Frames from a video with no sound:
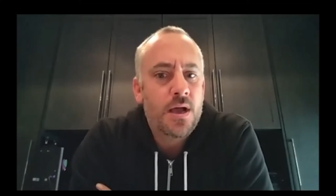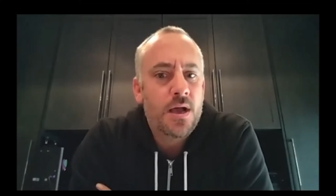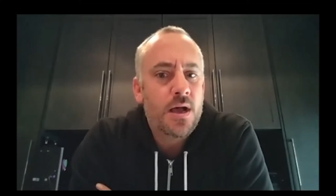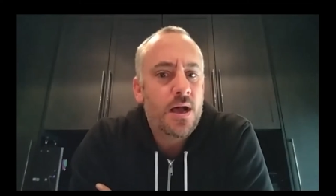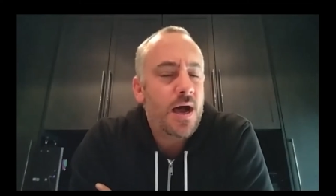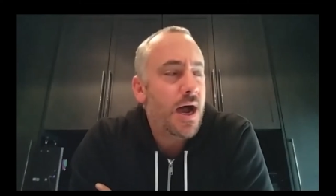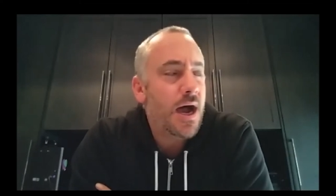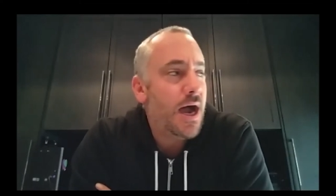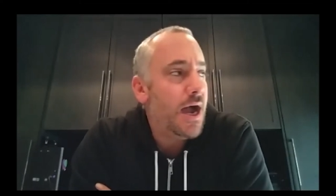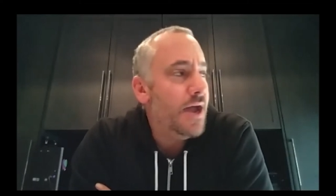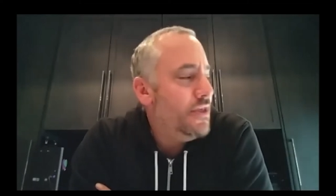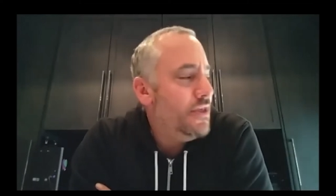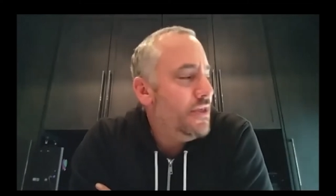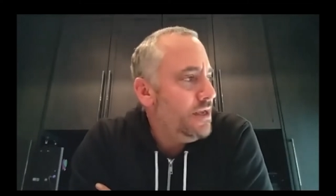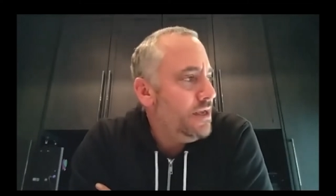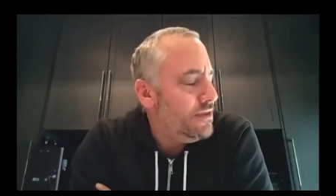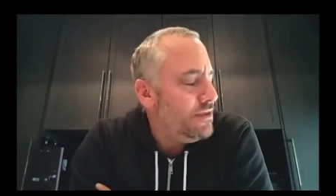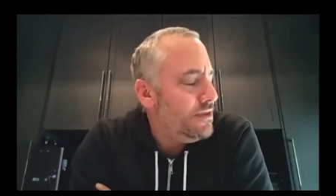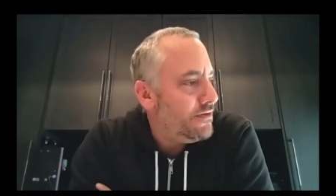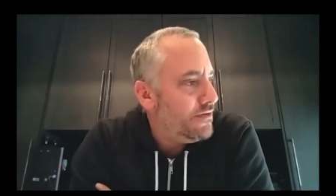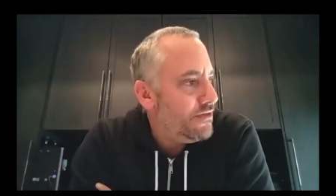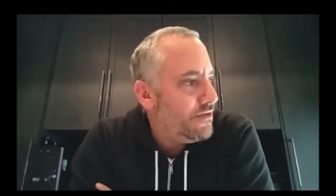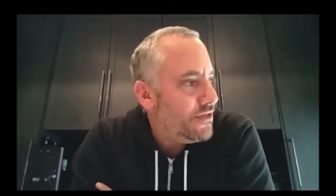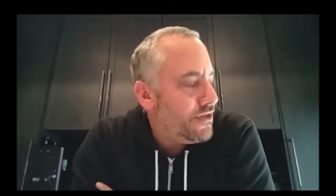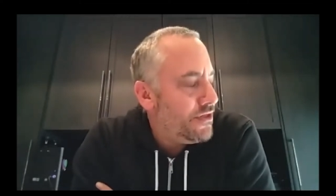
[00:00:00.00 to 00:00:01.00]
I think
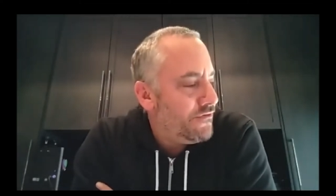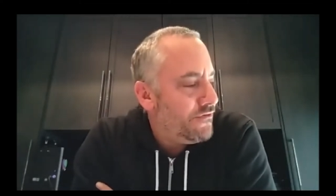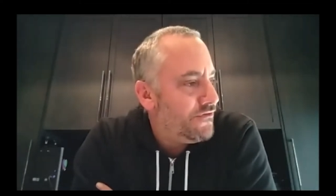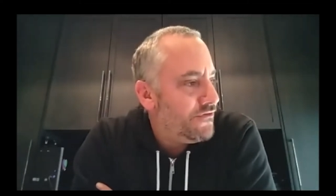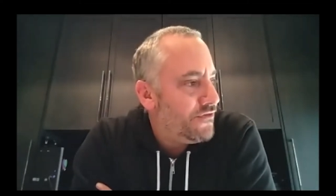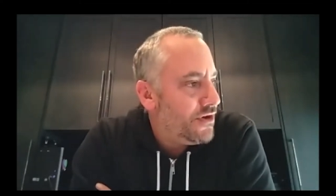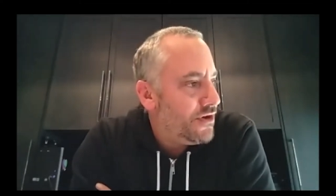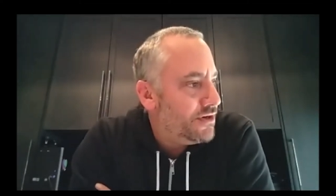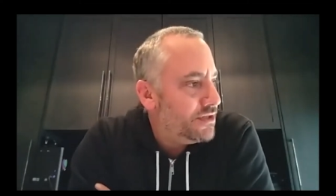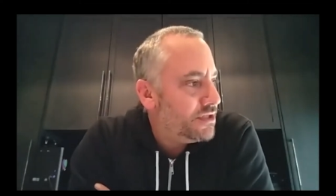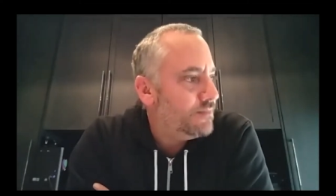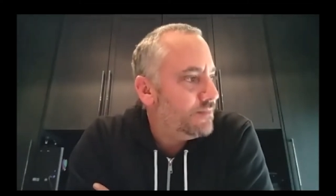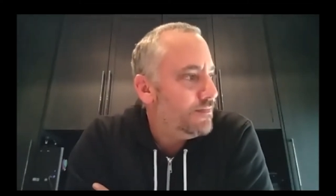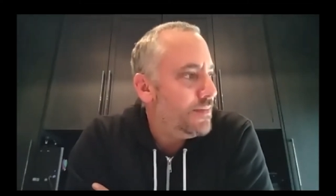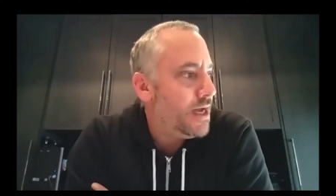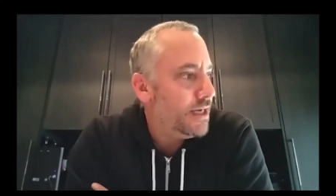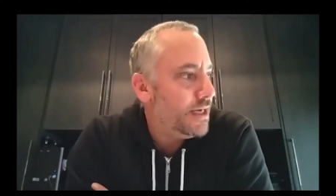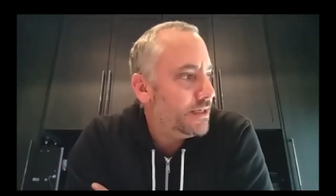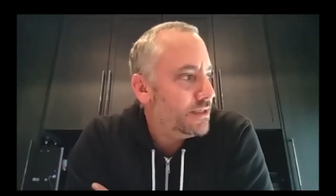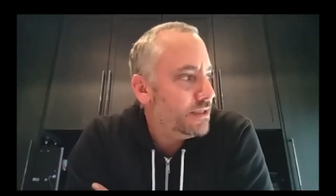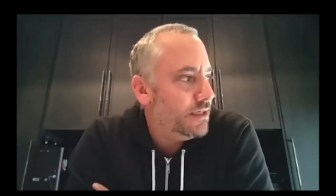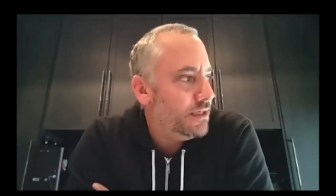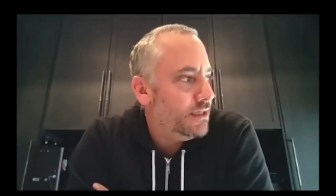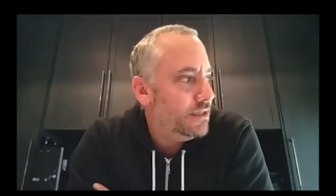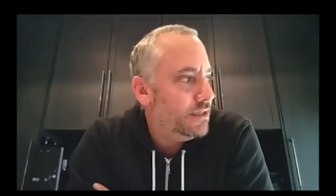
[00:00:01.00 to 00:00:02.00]
that the first
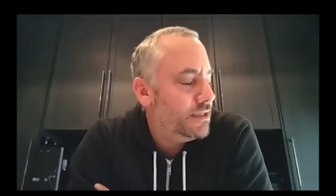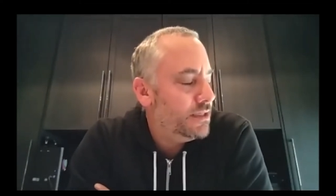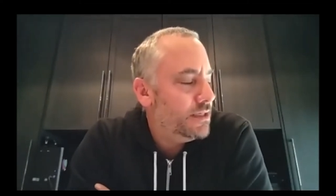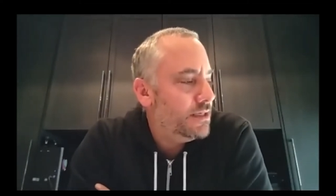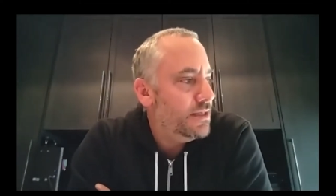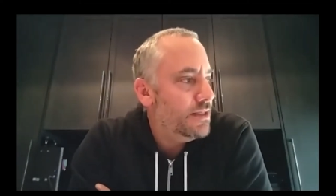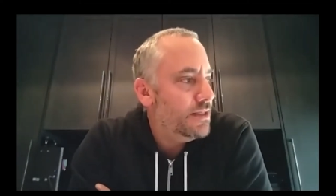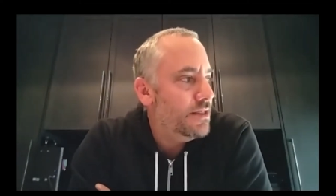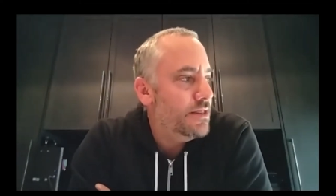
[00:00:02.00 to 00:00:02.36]
message